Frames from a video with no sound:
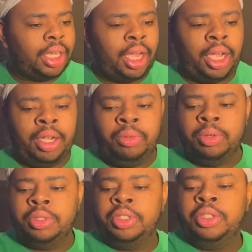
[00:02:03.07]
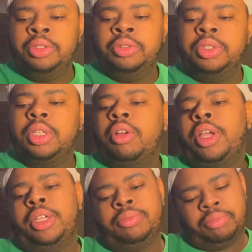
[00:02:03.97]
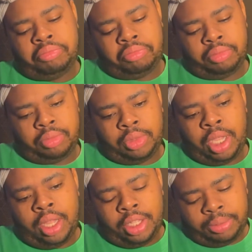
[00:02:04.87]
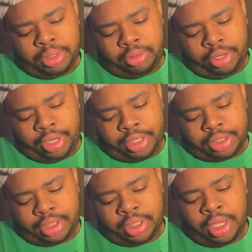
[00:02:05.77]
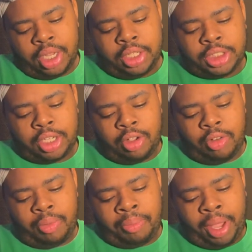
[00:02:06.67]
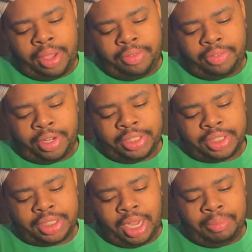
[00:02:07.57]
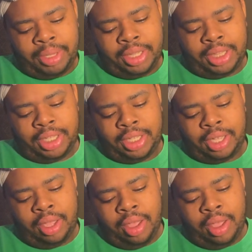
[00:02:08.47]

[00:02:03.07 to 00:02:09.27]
I will use, okay, this would be great actually. So my friend just got me the